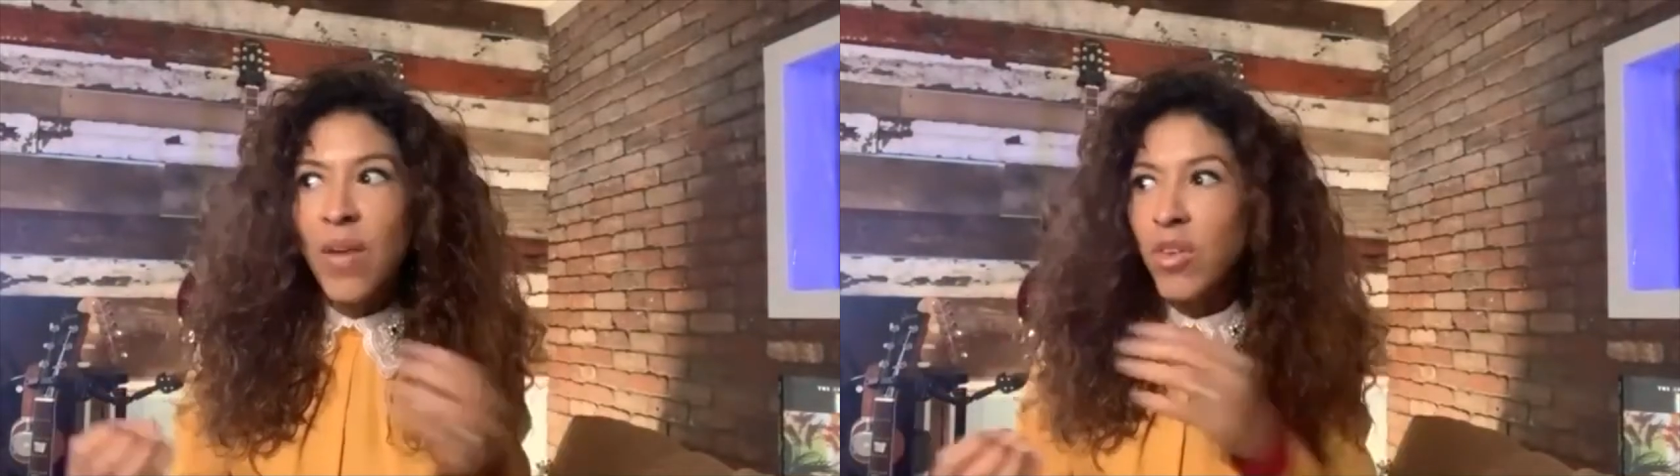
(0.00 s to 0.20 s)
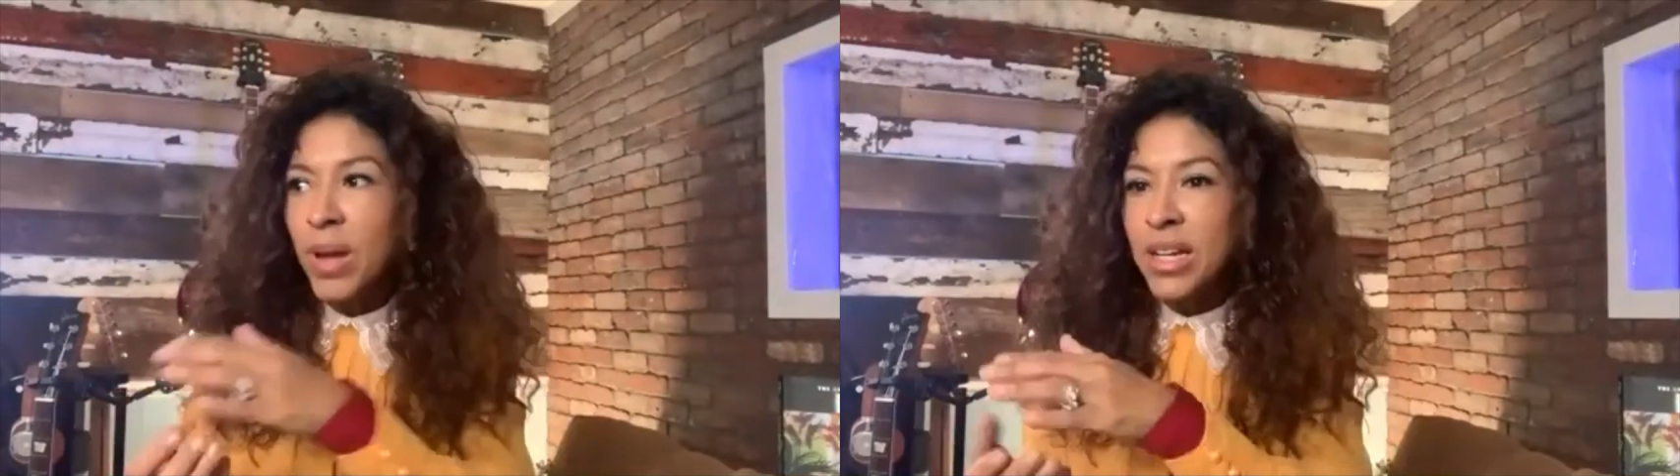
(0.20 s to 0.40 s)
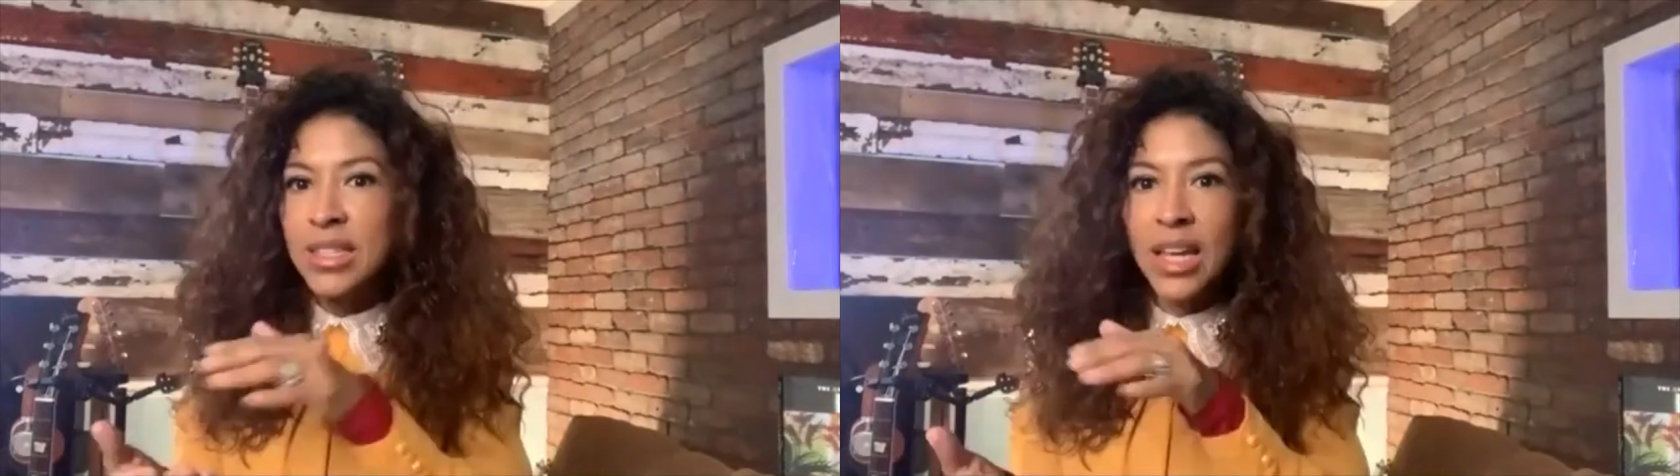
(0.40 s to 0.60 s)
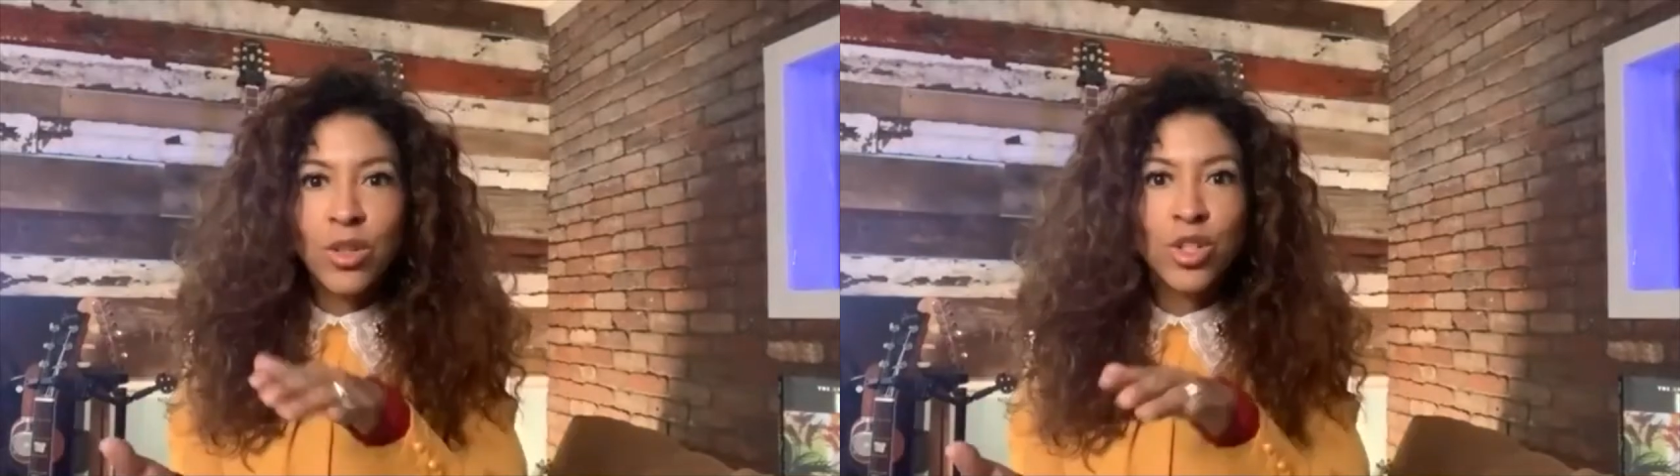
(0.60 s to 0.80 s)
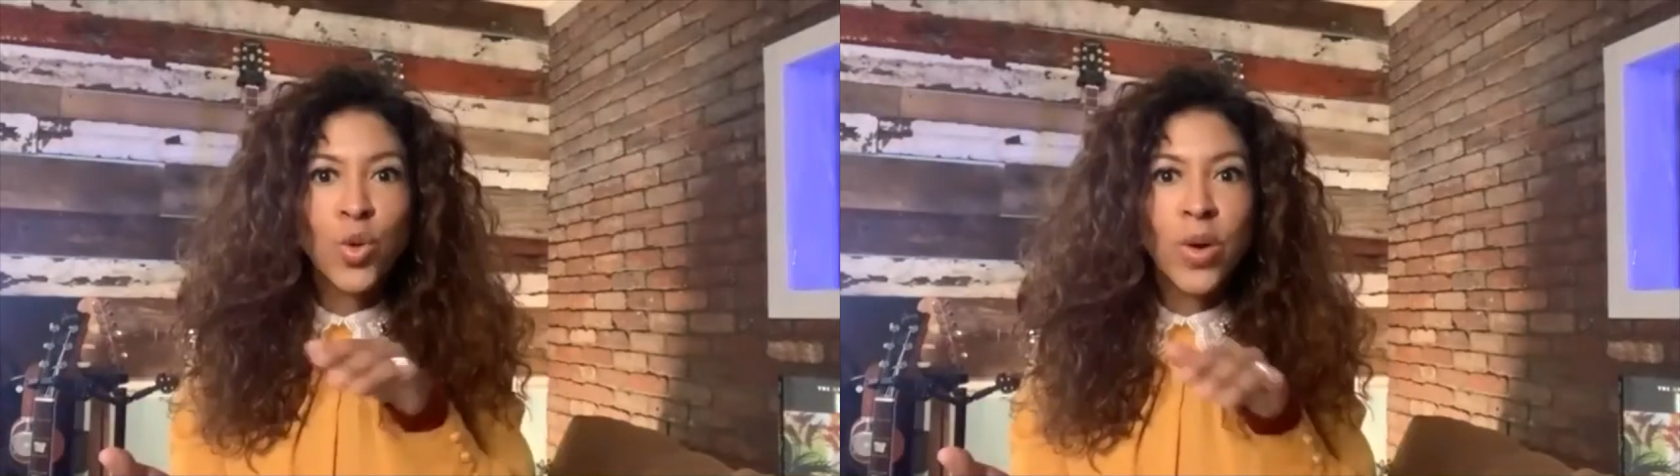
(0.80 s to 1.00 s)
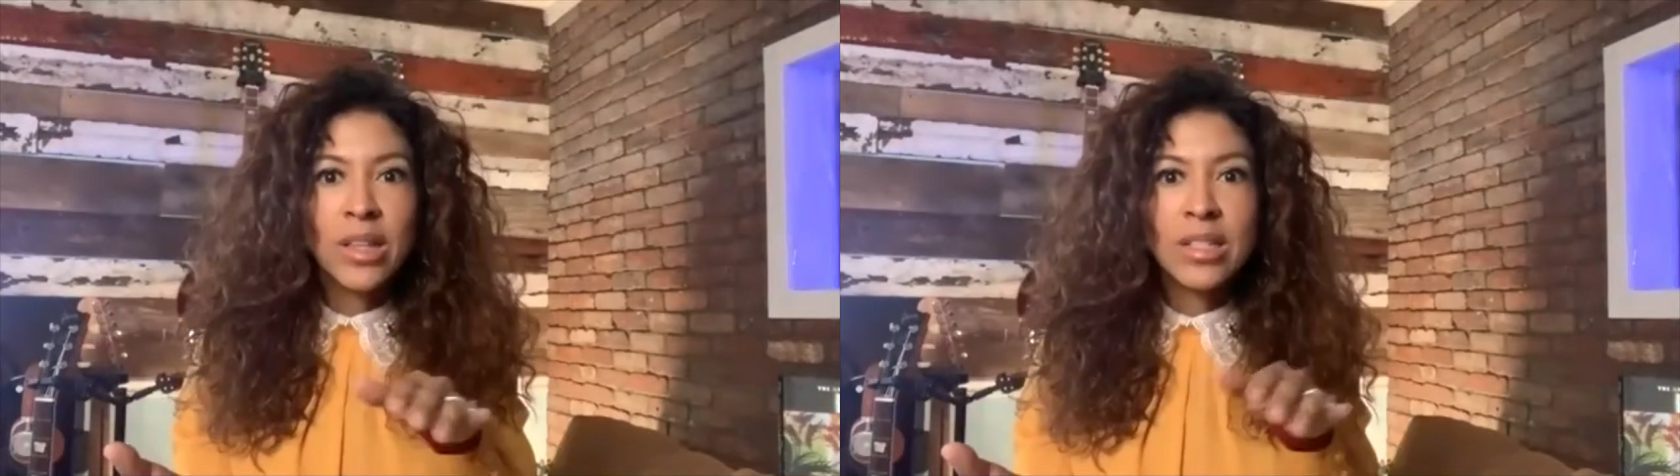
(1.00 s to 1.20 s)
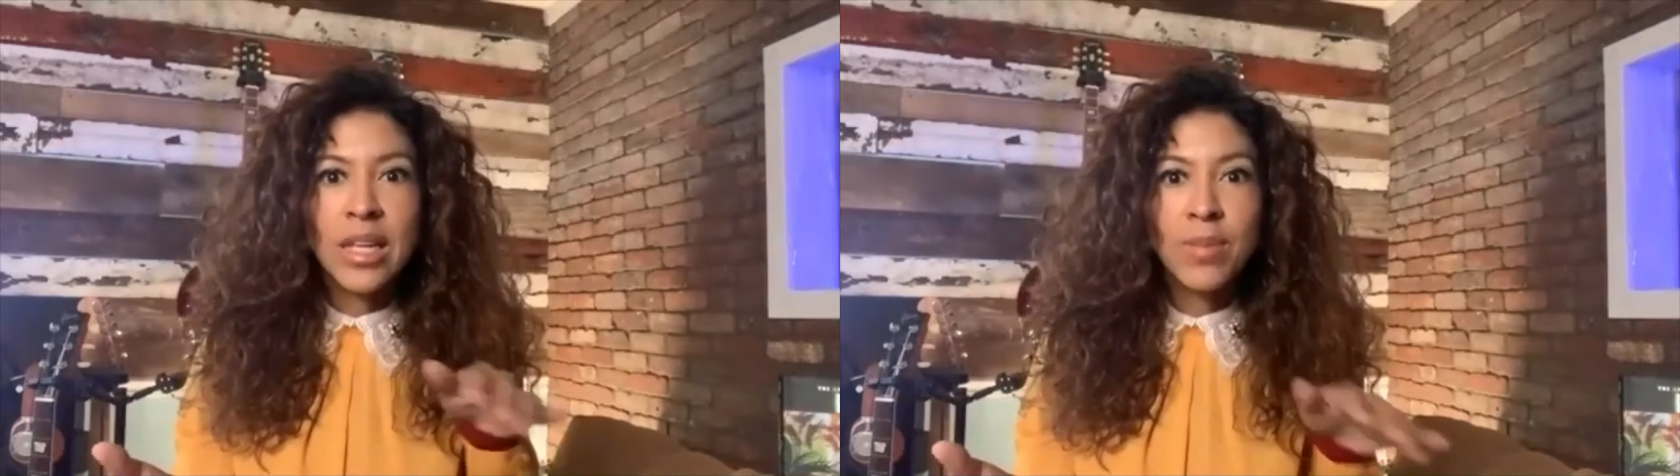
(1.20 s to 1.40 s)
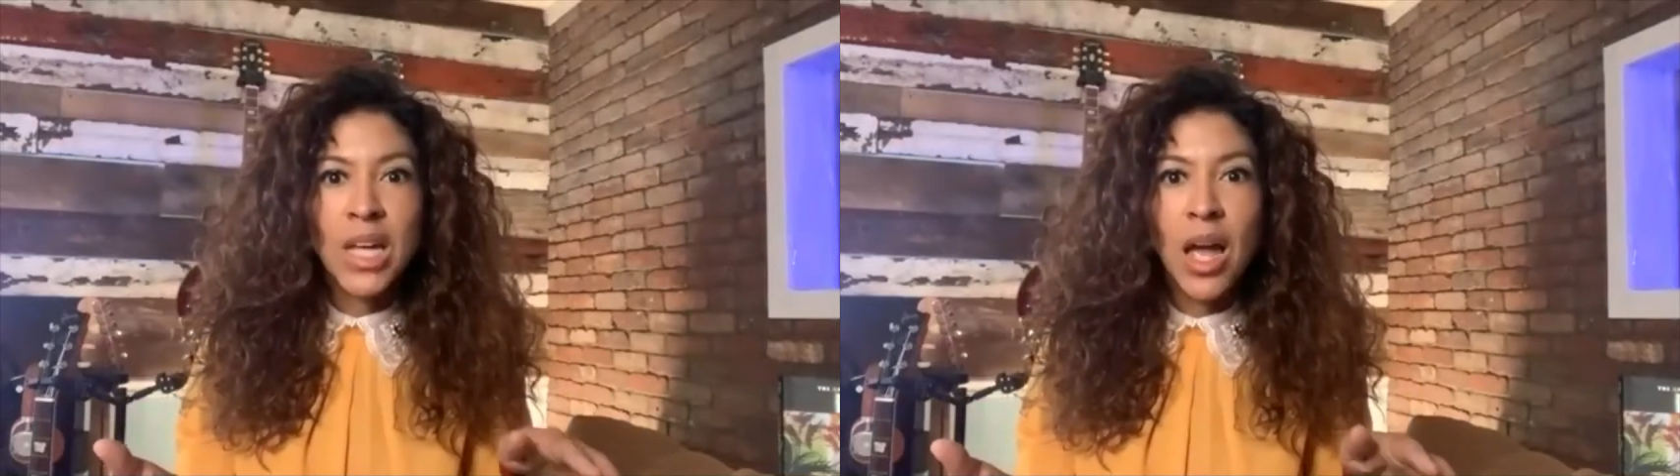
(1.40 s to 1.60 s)
everybody's saying their story at the
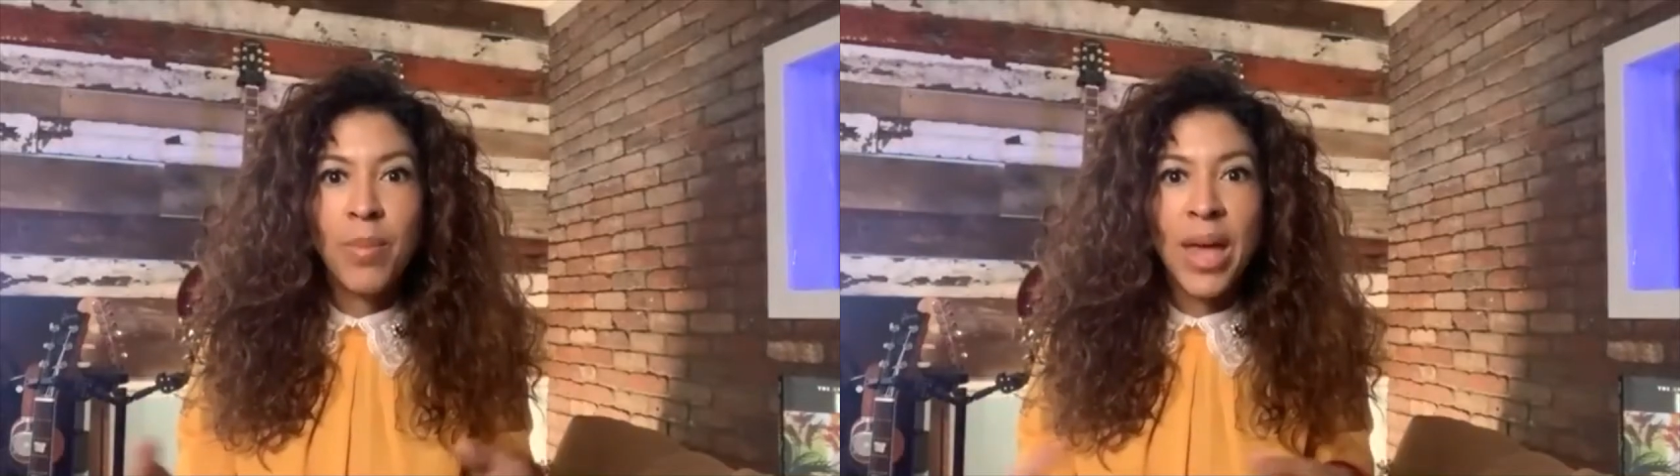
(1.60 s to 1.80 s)
same time,